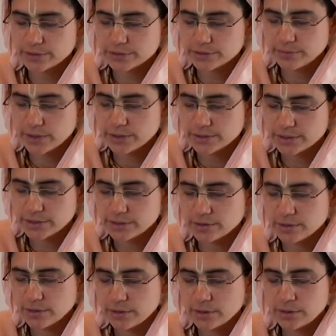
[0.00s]
expressing
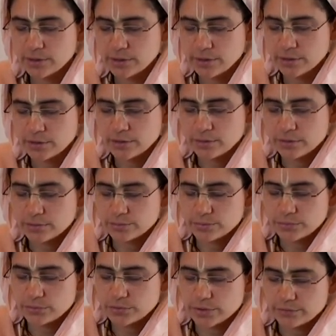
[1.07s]

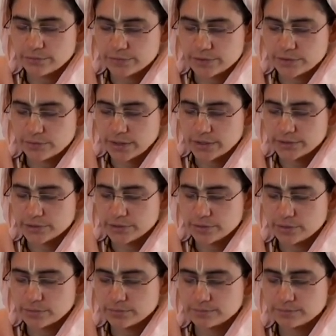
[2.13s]
mood of surrender.